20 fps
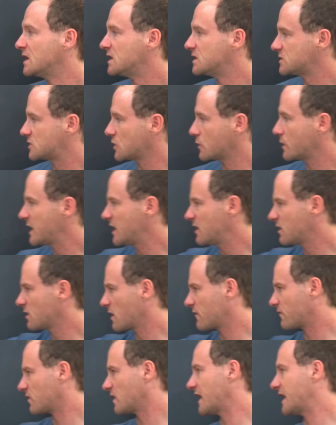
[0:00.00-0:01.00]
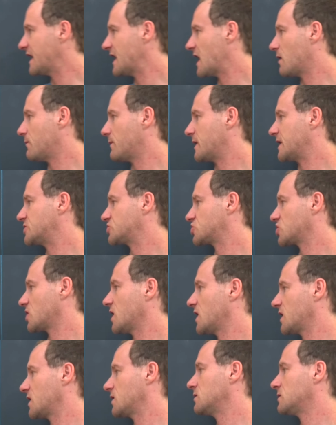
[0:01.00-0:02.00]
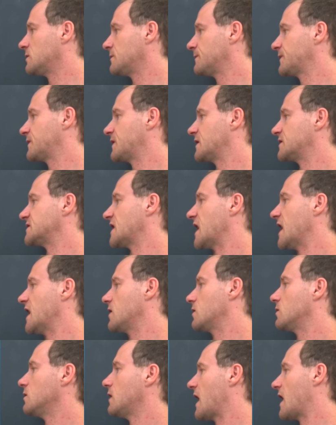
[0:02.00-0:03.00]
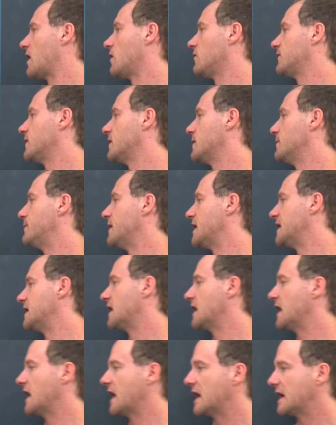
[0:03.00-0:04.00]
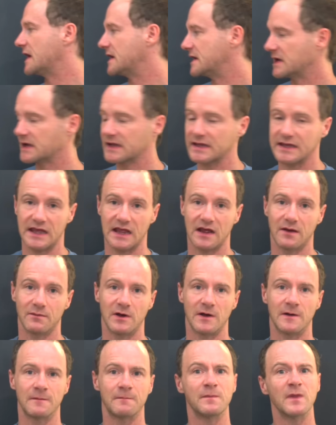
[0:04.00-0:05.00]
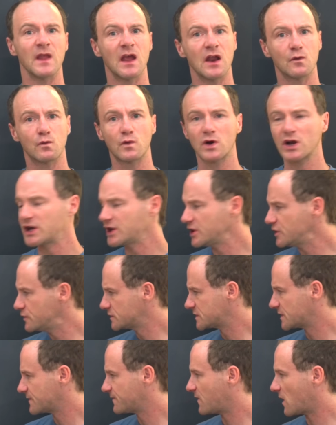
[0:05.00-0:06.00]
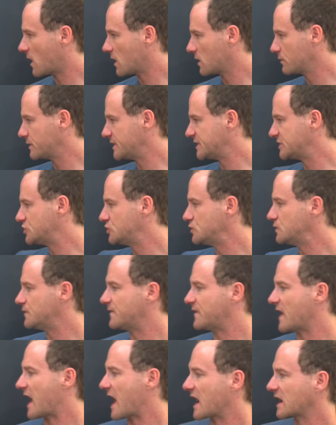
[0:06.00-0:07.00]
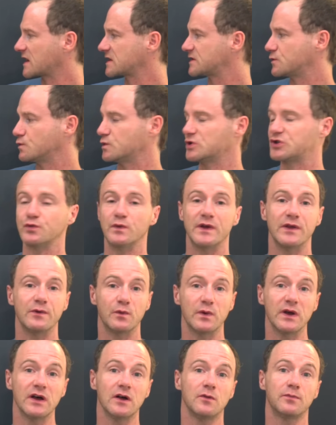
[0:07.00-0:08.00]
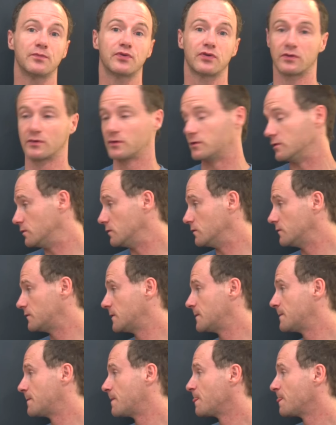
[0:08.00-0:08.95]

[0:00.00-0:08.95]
And so here I've laid out my triangle. There's angle alpha, beta, and gamma. We're gonna use the following two facts, which we will prove.